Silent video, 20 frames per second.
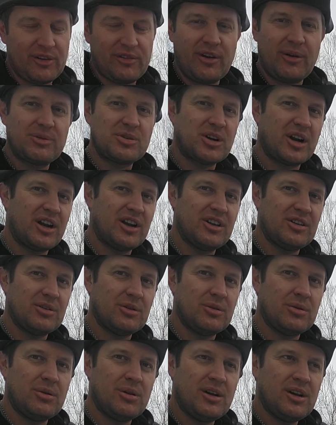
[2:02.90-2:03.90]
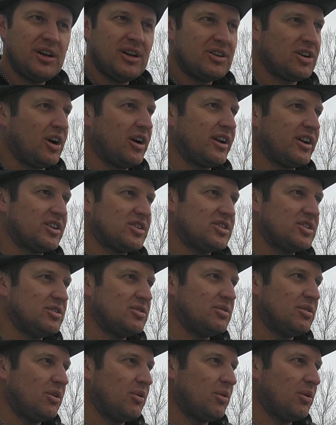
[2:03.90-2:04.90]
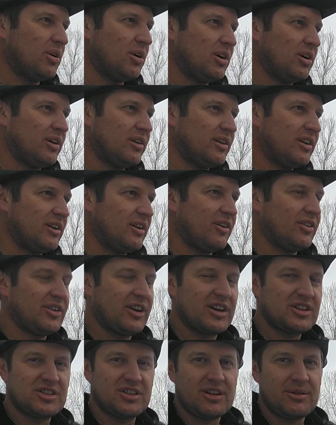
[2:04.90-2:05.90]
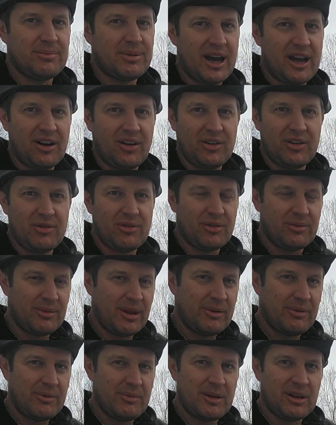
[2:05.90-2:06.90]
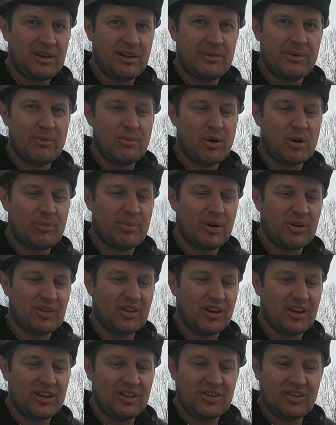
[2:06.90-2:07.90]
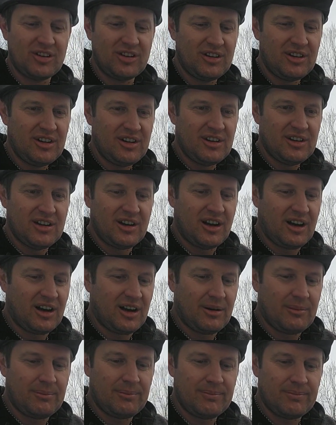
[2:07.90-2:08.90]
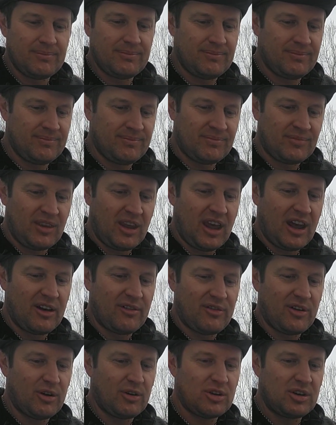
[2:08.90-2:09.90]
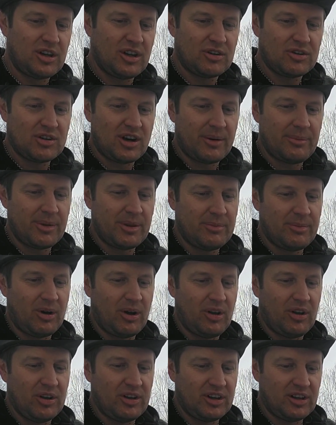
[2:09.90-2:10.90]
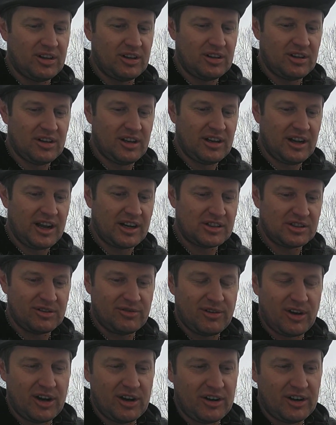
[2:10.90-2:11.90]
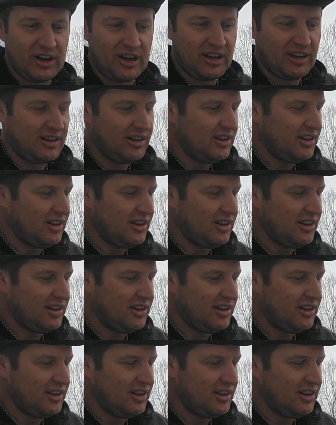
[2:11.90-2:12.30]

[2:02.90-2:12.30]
if I'm trying to target shoot, or is actually in battle. You want to maybe be a little bit more precise. Yeah, if you're dropping the ball in and actually firing it.